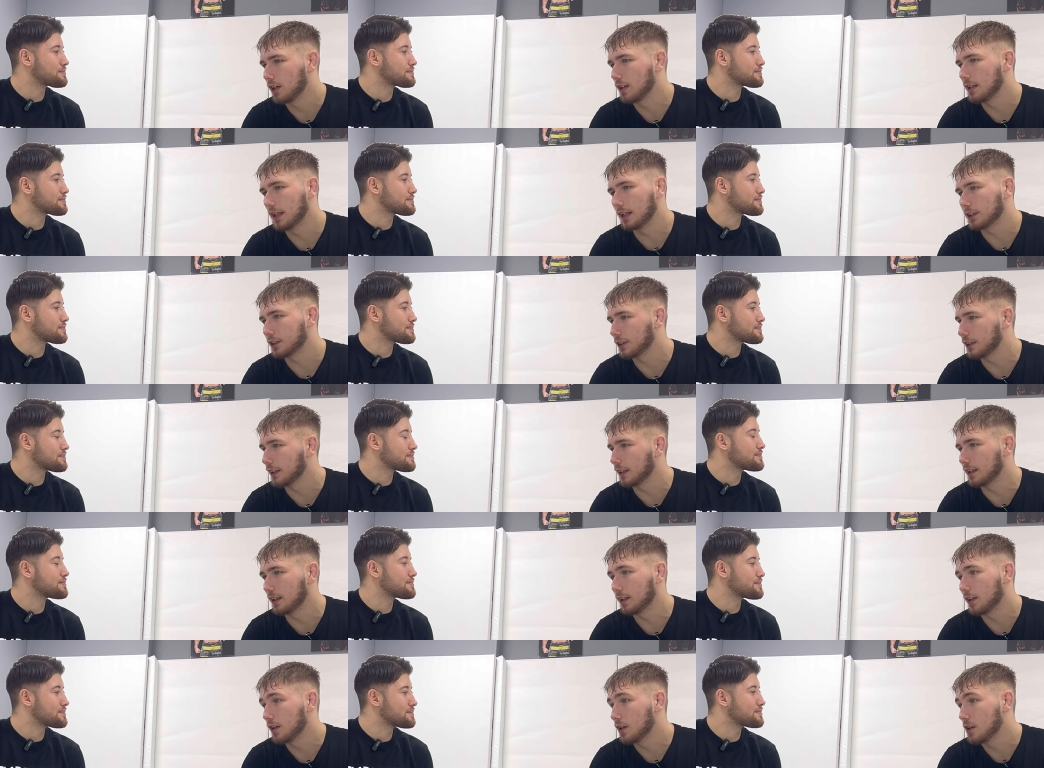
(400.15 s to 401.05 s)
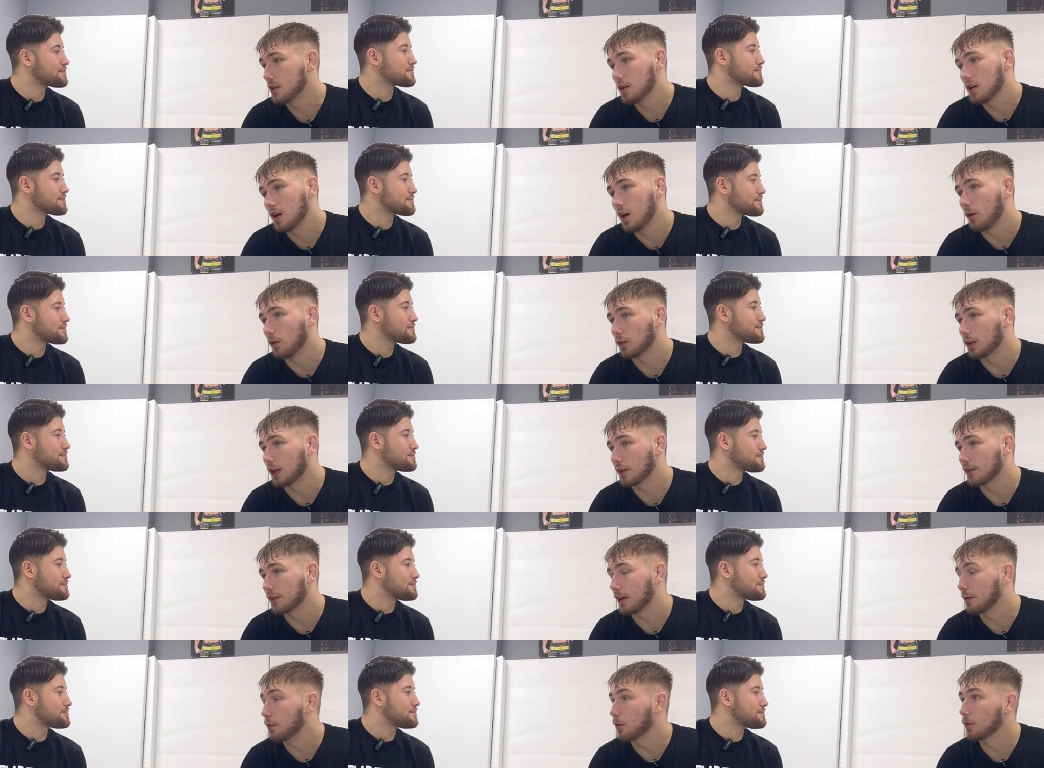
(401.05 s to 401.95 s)
Speaker 1: next year, I would like to
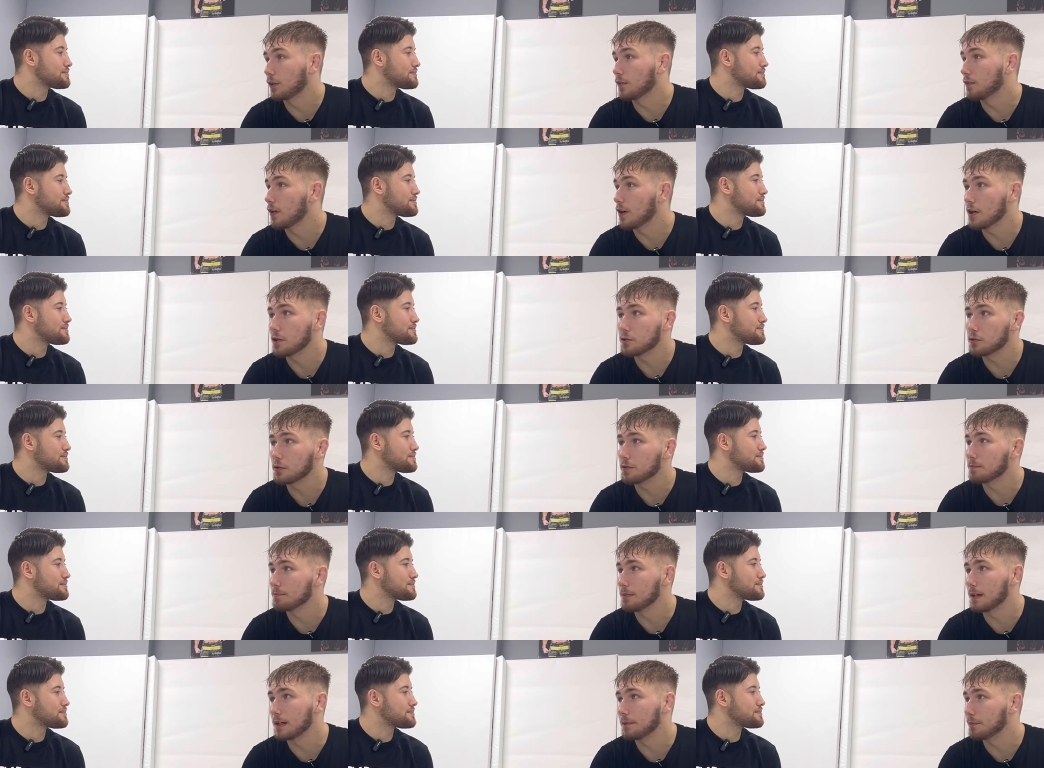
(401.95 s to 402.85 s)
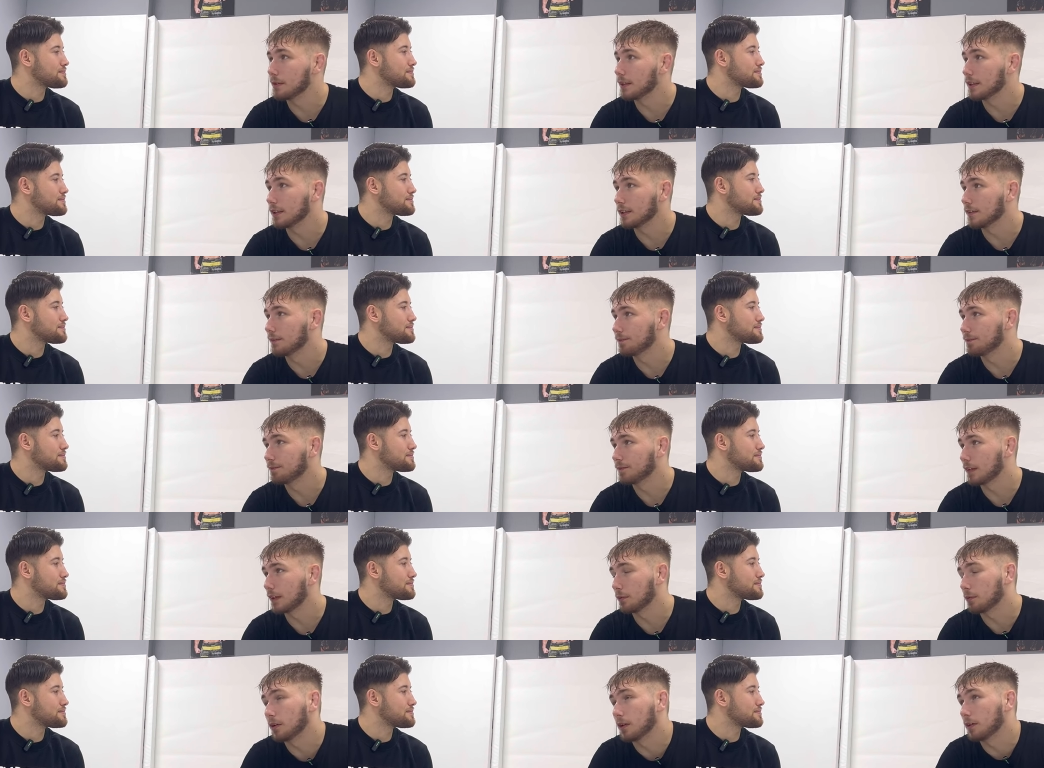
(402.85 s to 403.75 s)
say we're on the verge of maybe,
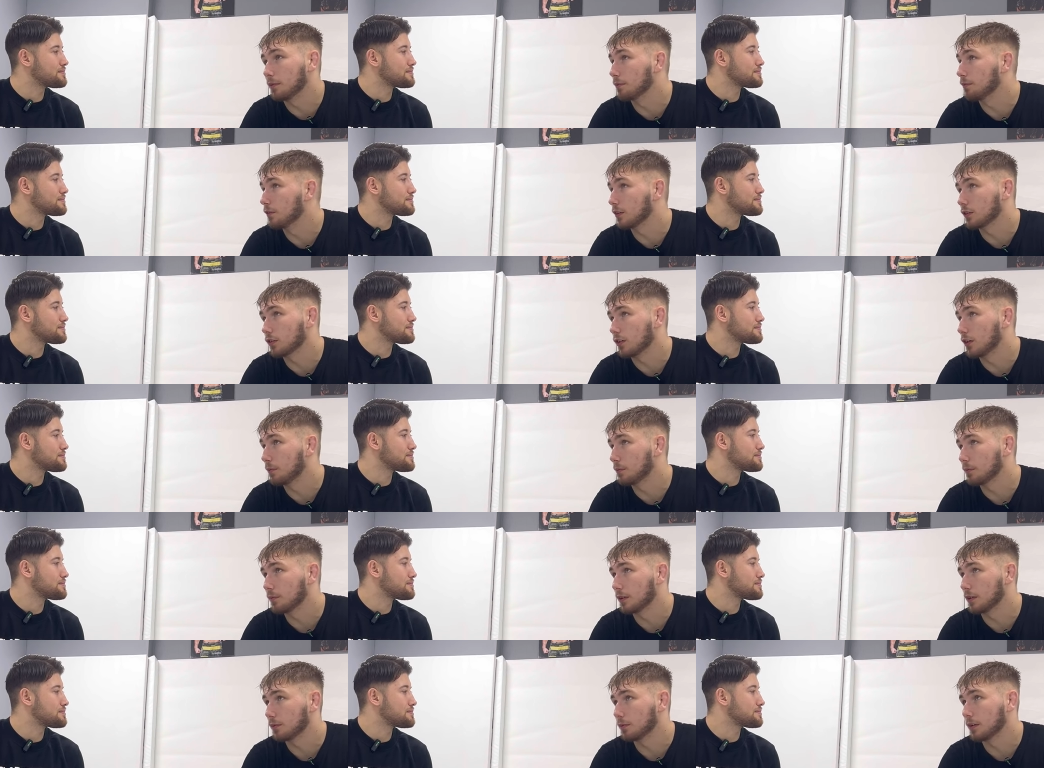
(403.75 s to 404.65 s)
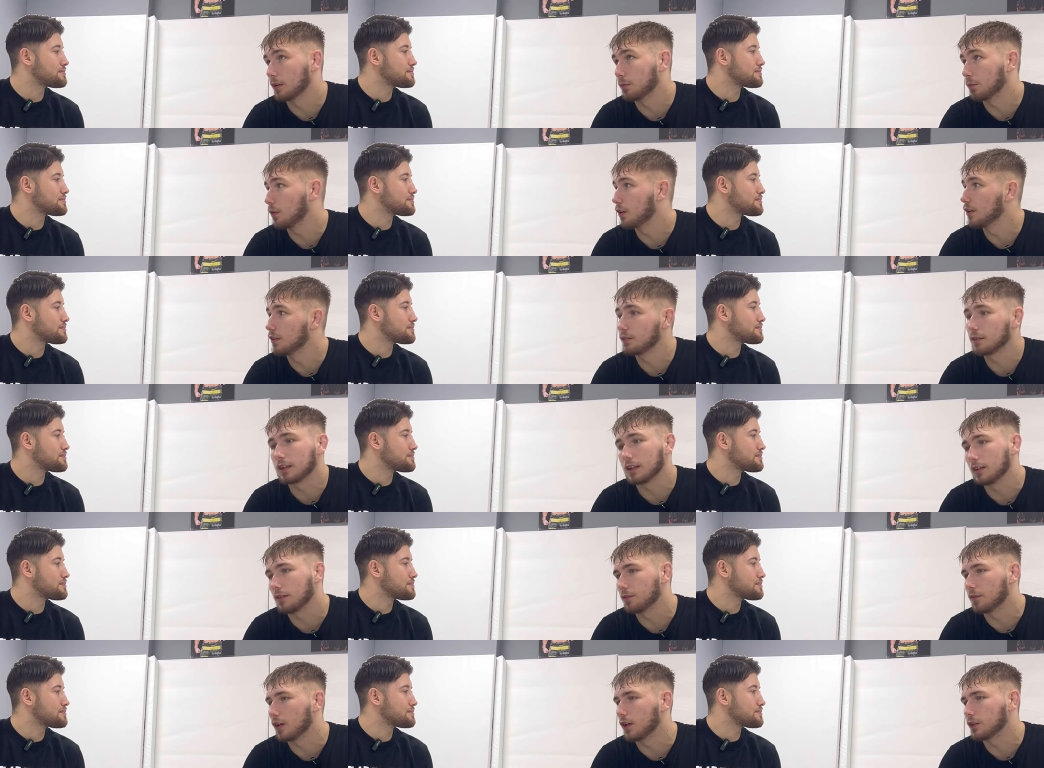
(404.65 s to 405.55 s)
if we're in, for example, if we're in one, in
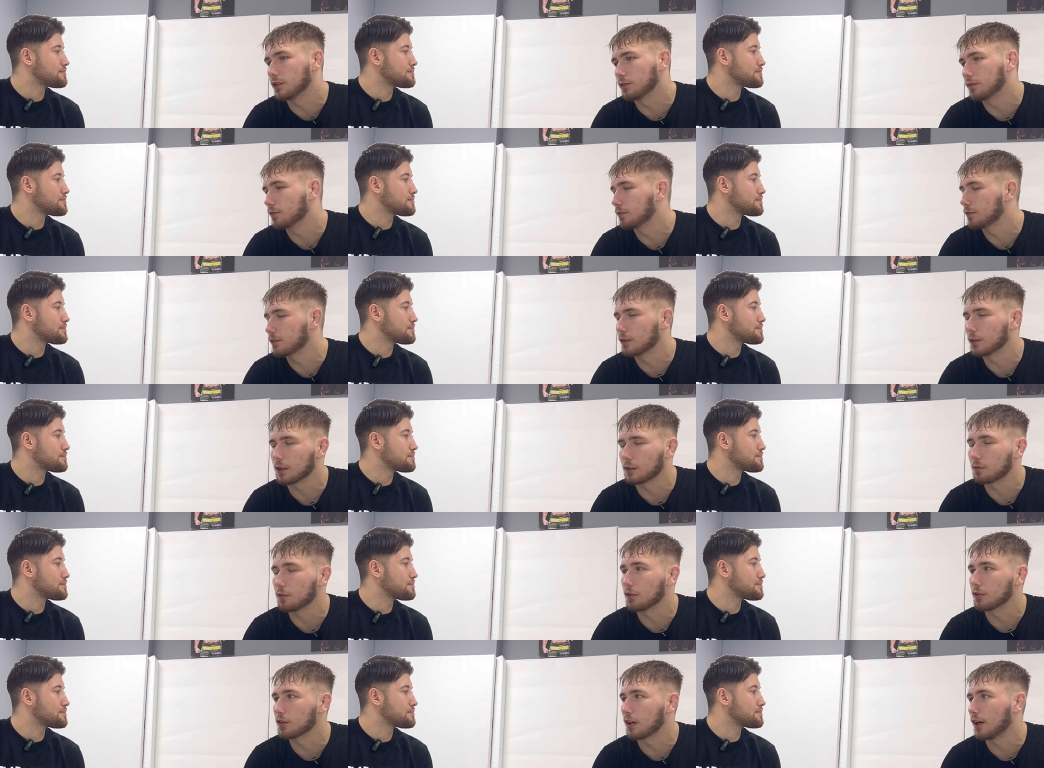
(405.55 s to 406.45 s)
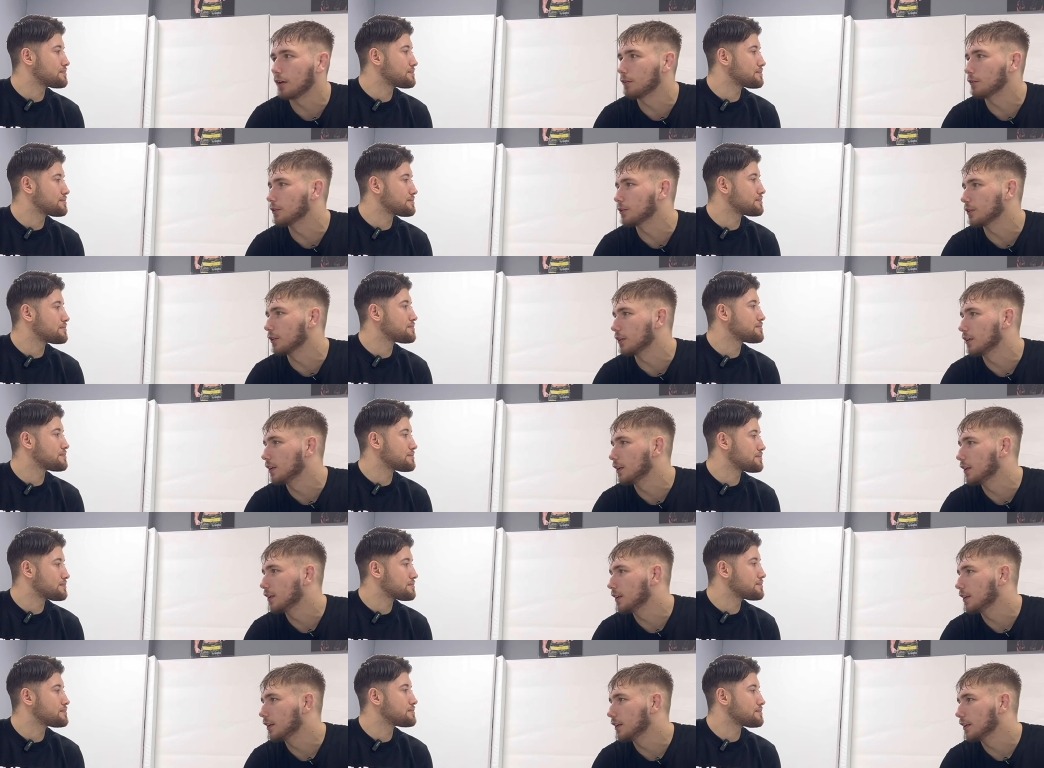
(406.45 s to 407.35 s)
the verge of looking for a title shot.
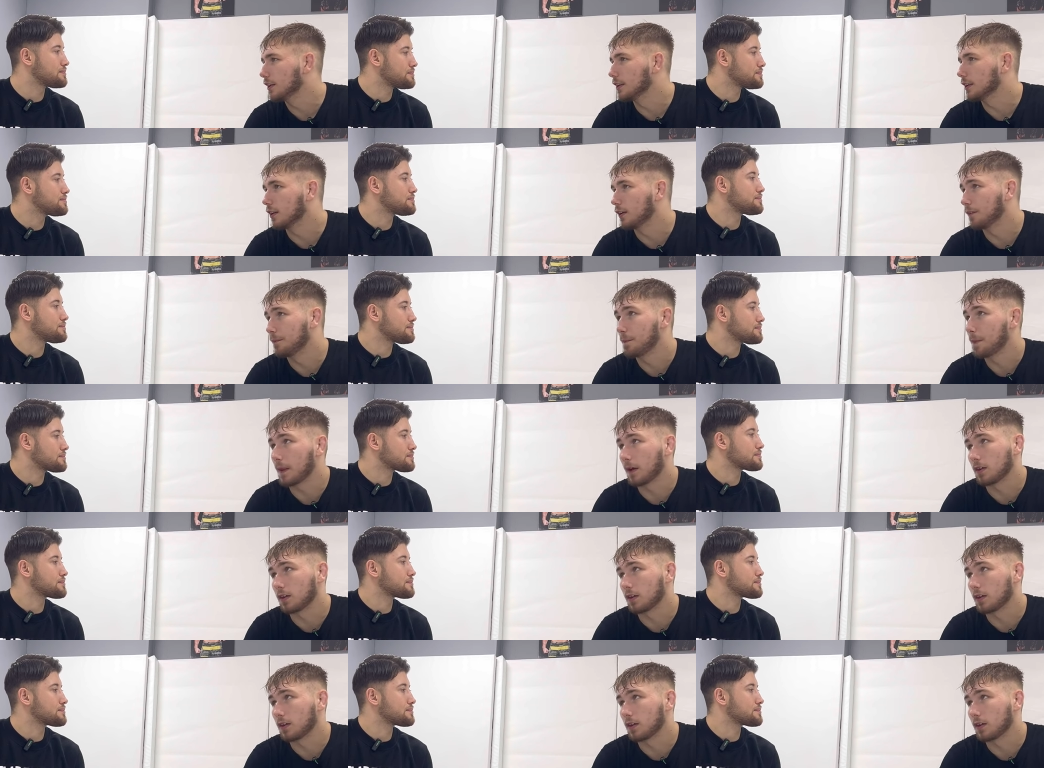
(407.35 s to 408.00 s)
You know, I'd